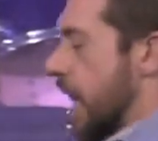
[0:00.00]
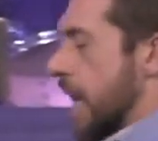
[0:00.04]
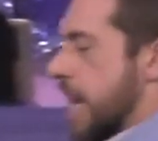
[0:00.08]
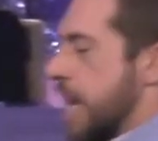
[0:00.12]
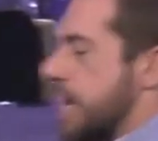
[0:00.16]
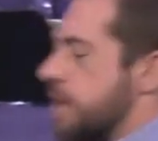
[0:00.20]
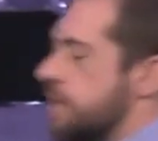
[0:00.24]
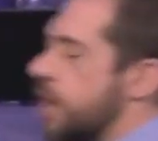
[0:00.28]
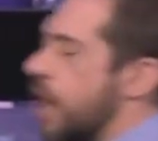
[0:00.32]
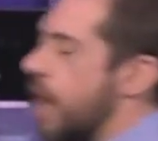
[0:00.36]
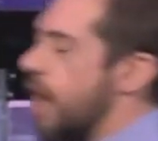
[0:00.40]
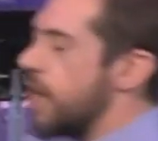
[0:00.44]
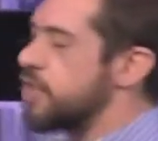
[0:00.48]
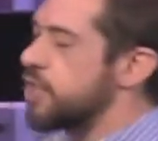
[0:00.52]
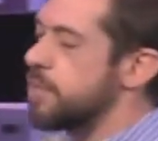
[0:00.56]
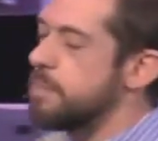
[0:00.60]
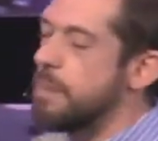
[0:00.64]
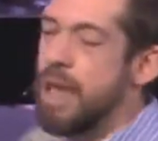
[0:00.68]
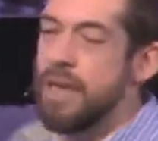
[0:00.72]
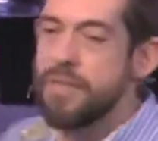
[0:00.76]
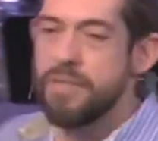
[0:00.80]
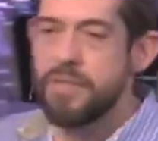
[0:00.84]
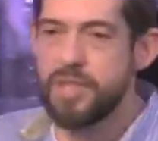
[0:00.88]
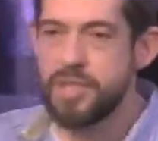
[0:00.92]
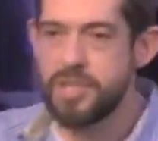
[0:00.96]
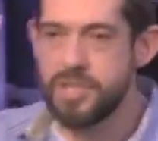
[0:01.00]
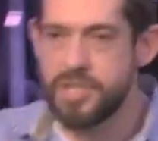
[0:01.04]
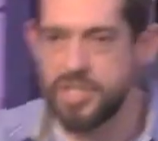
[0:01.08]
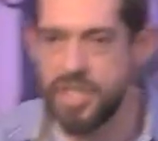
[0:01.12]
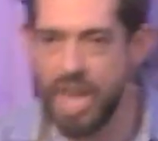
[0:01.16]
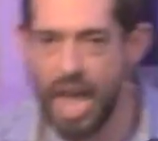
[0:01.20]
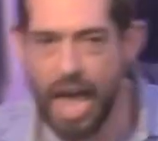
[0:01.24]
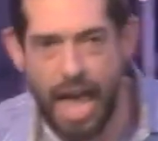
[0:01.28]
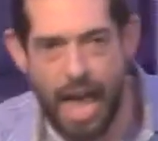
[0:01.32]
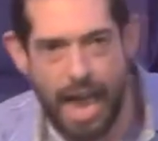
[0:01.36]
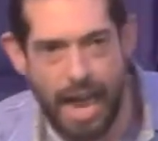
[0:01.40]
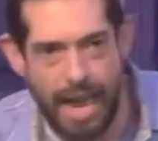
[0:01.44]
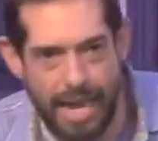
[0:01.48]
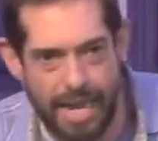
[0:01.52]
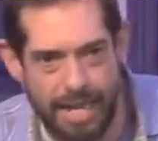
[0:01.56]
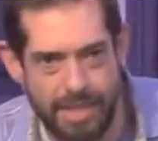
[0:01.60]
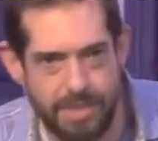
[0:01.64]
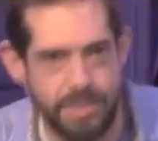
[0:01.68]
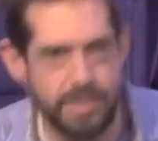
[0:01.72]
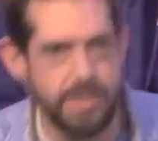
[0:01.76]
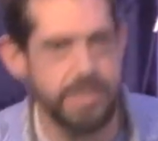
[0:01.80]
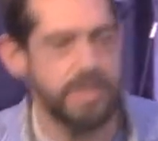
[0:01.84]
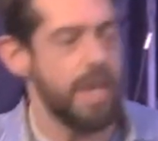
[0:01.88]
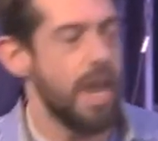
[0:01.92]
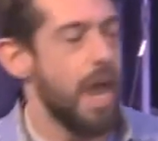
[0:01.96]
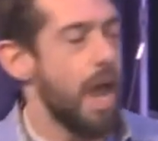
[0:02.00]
he talks about the signs